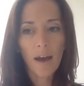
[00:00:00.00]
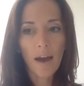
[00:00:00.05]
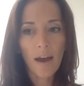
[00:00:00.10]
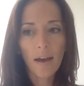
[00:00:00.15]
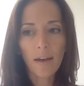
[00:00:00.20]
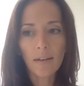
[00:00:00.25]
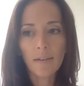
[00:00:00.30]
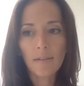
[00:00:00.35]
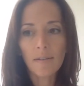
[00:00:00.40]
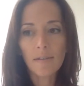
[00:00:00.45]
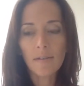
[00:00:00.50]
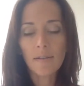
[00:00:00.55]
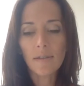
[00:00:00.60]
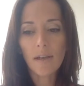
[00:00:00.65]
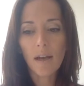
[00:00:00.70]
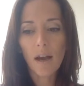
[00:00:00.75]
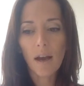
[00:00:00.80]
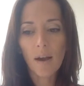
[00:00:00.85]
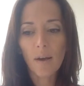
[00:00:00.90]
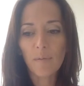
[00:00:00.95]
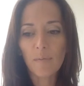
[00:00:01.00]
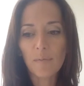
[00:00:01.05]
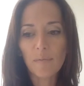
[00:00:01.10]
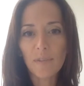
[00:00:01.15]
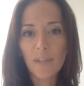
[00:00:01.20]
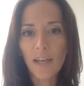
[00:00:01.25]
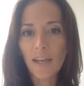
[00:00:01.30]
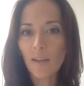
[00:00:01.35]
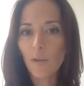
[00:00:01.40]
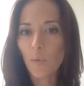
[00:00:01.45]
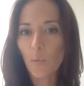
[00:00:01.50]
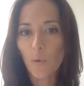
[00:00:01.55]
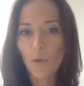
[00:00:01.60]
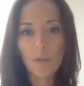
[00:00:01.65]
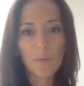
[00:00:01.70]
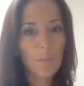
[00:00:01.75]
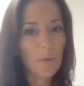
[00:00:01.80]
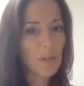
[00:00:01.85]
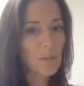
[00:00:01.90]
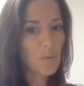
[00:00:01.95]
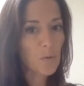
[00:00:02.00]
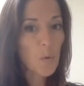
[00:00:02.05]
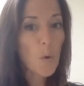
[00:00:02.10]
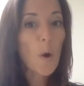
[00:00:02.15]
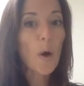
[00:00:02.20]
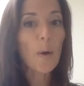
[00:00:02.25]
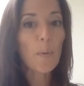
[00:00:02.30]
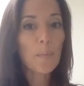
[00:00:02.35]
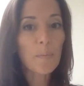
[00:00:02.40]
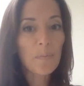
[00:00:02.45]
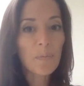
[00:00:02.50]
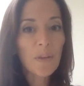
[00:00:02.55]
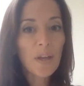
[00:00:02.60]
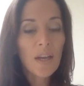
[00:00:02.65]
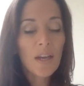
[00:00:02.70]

and taking the world by storm.